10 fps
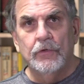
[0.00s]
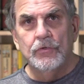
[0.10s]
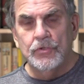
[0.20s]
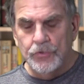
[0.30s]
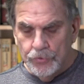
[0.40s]

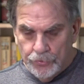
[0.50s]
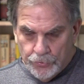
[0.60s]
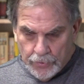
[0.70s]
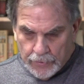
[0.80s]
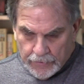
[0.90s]

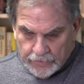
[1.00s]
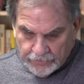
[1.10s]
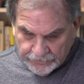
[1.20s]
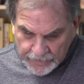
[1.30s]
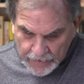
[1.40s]
to
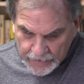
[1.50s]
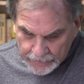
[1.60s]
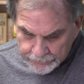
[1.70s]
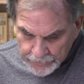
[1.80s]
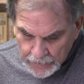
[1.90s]

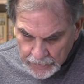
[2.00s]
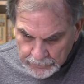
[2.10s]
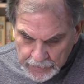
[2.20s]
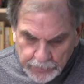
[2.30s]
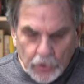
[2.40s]
define.
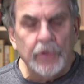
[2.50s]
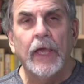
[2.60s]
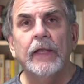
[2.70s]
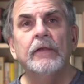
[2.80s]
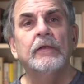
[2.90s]
People look
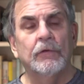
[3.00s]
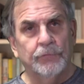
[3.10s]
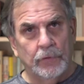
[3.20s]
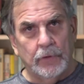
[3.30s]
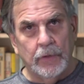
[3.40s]
at it
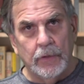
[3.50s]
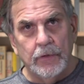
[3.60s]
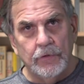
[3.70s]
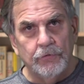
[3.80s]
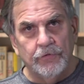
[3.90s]
differently
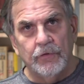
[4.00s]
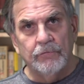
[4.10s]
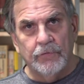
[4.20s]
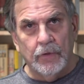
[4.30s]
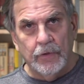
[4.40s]
and use it
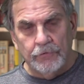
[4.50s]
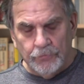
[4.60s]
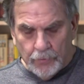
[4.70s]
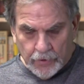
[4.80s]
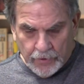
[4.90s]
in various
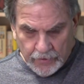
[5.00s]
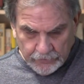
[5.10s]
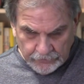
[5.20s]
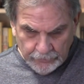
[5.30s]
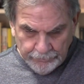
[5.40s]

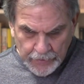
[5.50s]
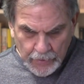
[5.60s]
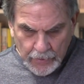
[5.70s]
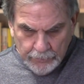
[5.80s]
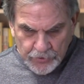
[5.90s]
ways.
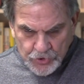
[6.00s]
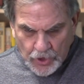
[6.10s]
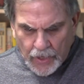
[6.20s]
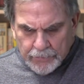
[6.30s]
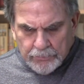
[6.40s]
But
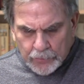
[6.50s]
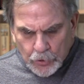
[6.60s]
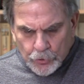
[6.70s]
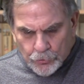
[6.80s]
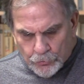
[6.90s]
John
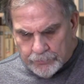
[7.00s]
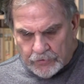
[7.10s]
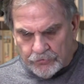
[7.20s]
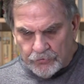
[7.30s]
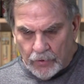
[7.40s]
Bloom
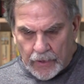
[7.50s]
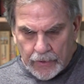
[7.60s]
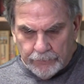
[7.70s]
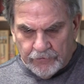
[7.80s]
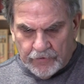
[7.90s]

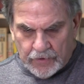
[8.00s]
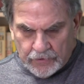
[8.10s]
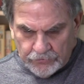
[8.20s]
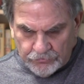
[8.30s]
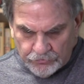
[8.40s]
describes
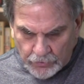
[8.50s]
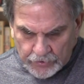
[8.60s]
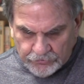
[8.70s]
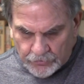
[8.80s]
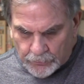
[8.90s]

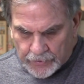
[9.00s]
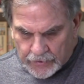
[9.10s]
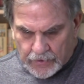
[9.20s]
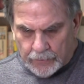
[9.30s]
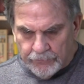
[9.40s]
deconstruction when
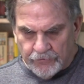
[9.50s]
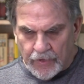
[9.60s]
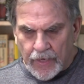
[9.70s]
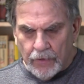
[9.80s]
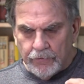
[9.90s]
it comes to
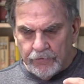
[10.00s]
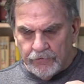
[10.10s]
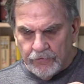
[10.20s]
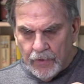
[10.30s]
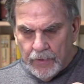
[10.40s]
how it
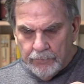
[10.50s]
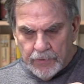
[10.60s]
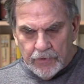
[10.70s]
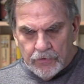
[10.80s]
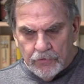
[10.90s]
is
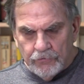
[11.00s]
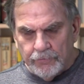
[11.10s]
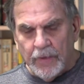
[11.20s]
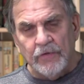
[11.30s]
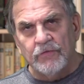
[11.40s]
being
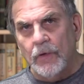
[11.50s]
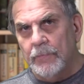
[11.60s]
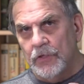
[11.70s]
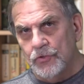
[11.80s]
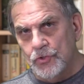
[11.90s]
used by
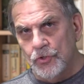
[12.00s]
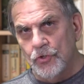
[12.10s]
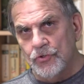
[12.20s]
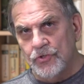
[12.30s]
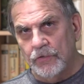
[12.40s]
some in the
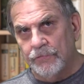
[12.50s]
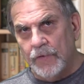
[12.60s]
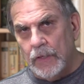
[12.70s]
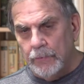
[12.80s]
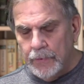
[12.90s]
church in the
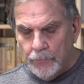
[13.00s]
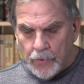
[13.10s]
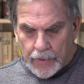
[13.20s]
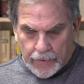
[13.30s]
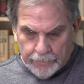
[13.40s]
following
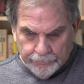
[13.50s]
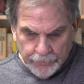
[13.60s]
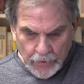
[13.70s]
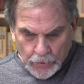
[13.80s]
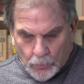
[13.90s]
way.
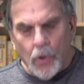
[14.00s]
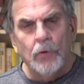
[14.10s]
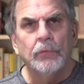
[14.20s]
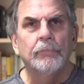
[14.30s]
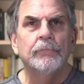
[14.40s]

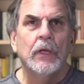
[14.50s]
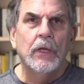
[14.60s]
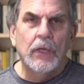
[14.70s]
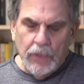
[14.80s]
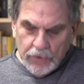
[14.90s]
Quote,
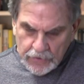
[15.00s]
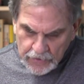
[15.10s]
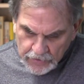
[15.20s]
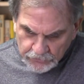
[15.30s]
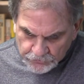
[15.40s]

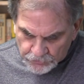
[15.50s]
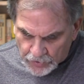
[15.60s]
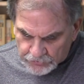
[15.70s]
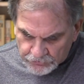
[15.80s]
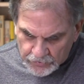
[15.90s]

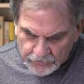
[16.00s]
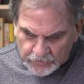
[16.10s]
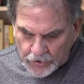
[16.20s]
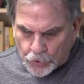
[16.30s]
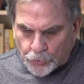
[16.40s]
deconstruction is
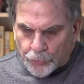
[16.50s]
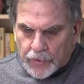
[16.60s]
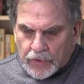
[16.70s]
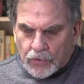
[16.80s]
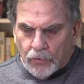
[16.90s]
a
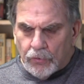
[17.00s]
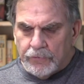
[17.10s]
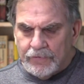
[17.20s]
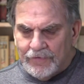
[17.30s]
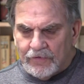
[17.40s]

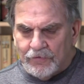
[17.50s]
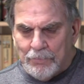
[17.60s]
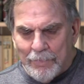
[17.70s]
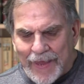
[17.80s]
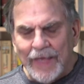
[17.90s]
critical
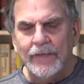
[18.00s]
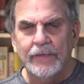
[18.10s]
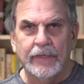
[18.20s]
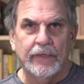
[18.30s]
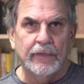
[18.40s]

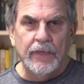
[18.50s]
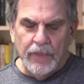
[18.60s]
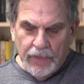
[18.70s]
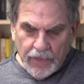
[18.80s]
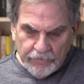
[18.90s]
dismantling
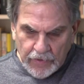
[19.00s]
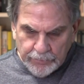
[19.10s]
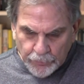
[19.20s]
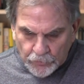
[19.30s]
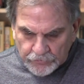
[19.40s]
of a
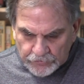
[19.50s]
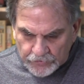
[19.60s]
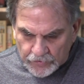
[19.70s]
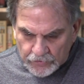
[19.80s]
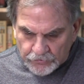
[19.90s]

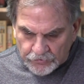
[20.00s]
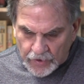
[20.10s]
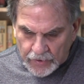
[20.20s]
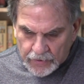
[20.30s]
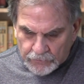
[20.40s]
person's
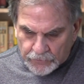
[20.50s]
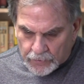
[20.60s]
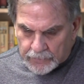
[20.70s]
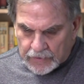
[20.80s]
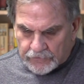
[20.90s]
understanding of what
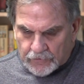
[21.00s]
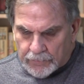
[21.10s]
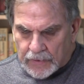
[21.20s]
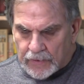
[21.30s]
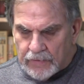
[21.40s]
it means to
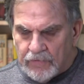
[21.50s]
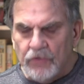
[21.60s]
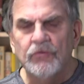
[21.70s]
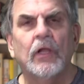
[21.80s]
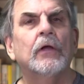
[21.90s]
be an
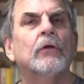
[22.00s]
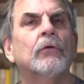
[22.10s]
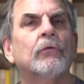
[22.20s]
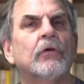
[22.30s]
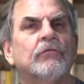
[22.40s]

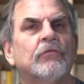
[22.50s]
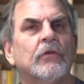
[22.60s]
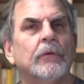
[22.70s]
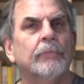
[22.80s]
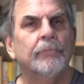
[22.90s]
evangelical
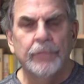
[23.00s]
Christian,